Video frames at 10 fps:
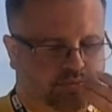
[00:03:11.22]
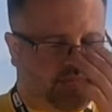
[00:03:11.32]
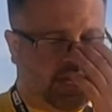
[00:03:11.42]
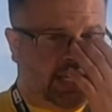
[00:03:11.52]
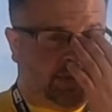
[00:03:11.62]

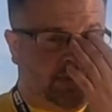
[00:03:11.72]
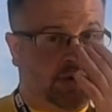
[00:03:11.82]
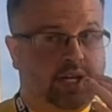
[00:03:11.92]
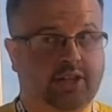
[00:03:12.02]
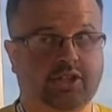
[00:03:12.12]
He's been
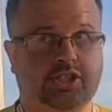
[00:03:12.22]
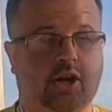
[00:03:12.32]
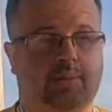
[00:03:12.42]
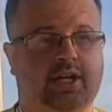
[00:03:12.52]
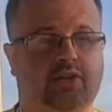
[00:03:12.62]
running in the
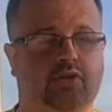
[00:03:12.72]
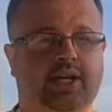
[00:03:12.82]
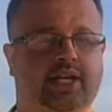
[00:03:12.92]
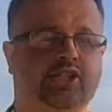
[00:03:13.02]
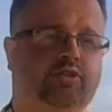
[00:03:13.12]
sharp end of the
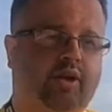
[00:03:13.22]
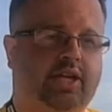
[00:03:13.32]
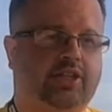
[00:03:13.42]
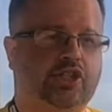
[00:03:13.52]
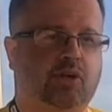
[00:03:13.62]
grid, actually running
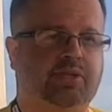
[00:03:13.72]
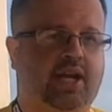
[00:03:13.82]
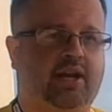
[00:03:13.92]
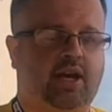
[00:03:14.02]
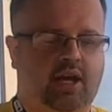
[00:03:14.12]
in the top
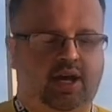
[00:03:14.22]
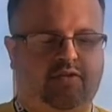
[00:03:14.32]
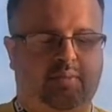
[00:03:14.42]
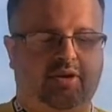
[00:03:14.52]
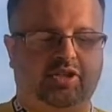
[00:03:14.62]
10
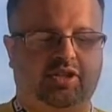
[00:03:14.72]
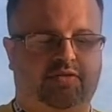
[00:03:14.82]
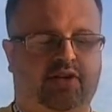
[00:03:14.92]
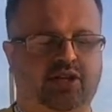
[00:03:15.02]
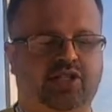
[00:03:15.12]
for both the
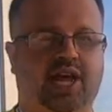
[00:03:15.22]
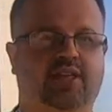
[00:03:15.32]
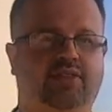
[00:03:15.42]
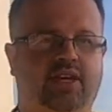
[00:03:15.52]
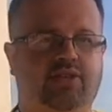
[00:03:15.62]
first
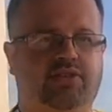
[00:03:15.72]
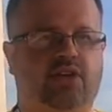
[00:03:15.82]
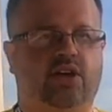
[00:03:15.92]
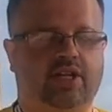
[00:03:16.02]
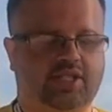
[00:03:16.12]
and the
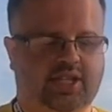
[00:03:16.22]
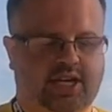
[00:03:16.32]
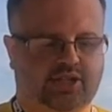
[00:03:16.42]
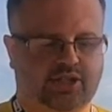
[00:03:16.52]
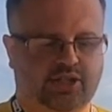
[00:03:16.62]
third
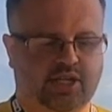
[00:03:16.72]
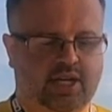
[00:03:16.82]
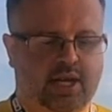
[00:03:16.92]
sessions.